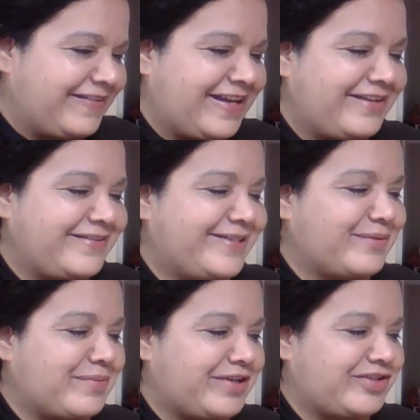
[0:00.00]
Thank you
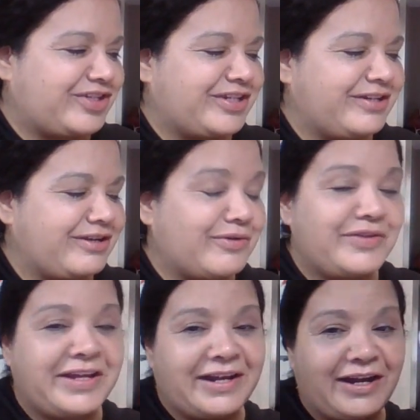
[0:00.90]
so much.
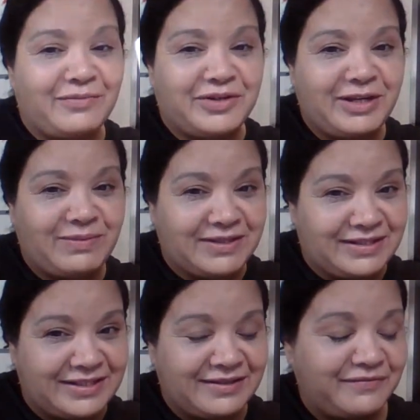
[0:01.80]
Know that I will keep
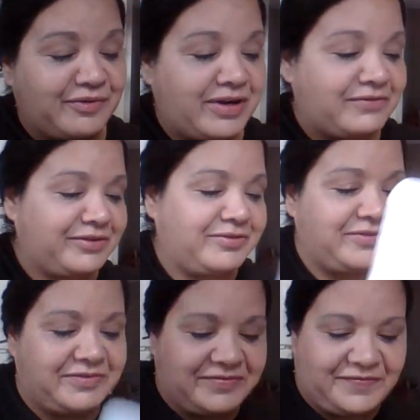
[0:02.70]
this forever.
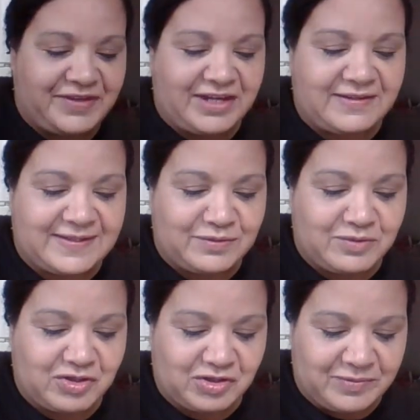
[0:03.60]
Thank you so
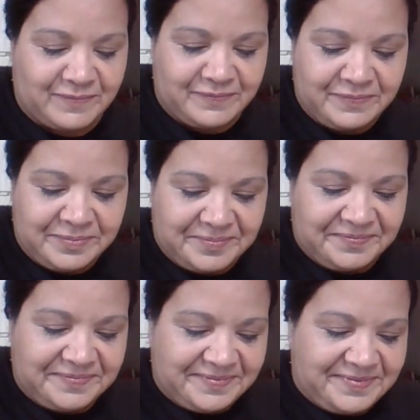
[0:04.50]
much.
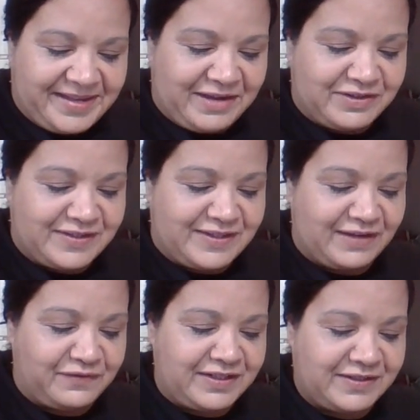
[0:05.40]
It's
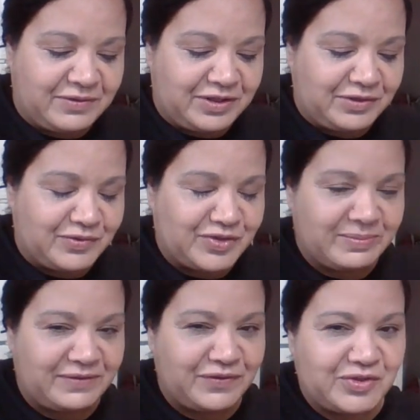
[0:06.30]
definitely going to go
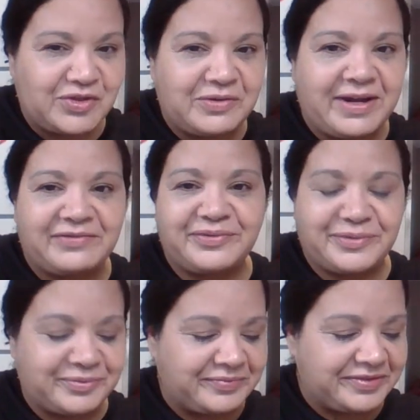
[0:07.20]
to my future craft
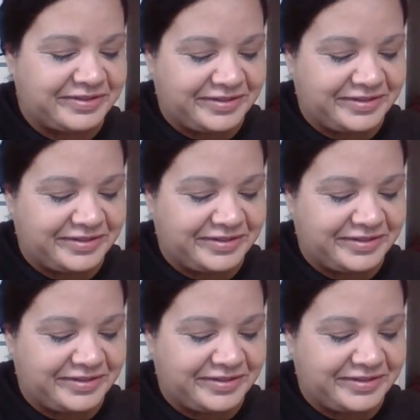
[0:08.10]
room.